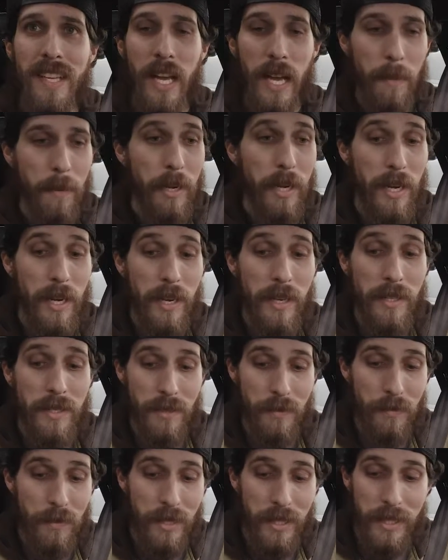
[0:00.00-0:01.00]
I mean, it
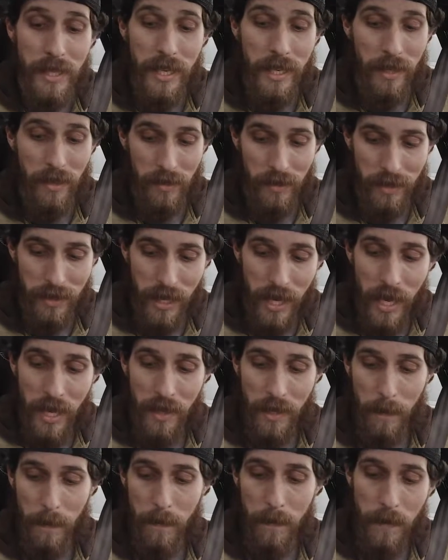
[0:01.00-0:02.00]
is ridiculous.
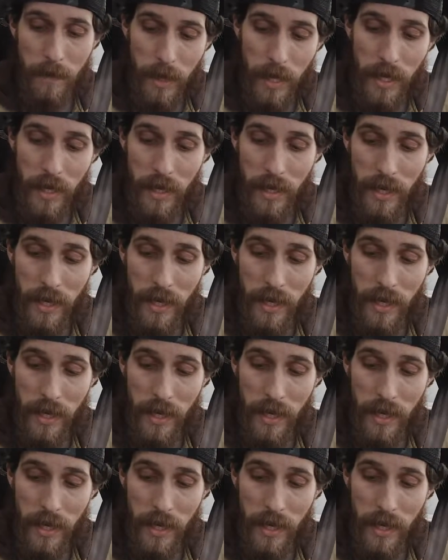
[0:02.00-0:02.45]
The